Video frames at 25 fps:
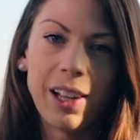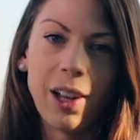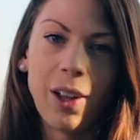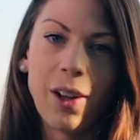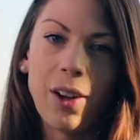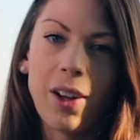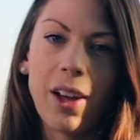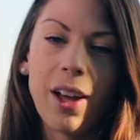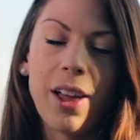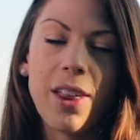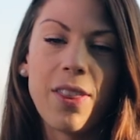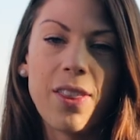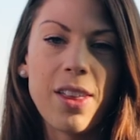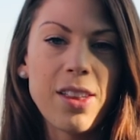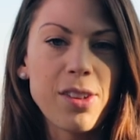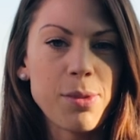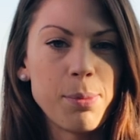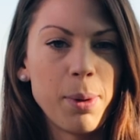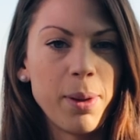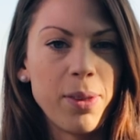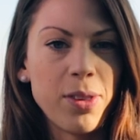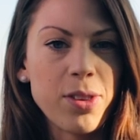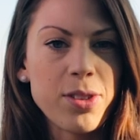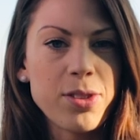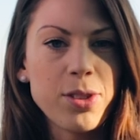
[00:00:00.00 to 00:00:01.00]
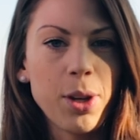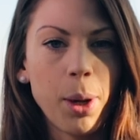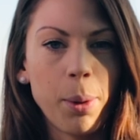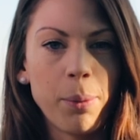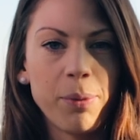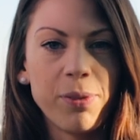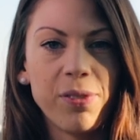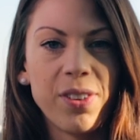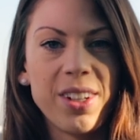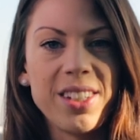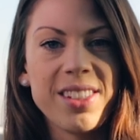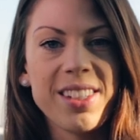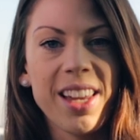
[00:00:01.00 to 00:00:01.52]
a look at this month's
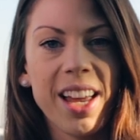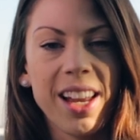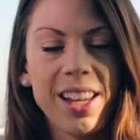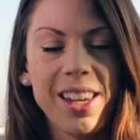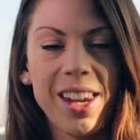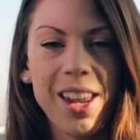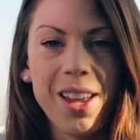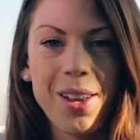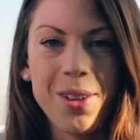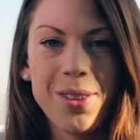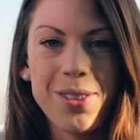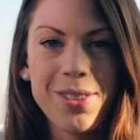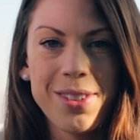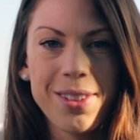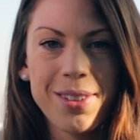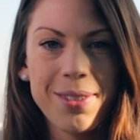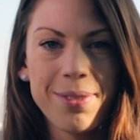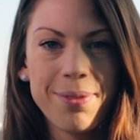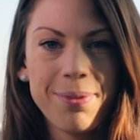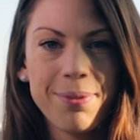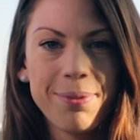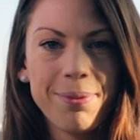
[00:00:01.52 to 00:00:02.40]
top FinTech news.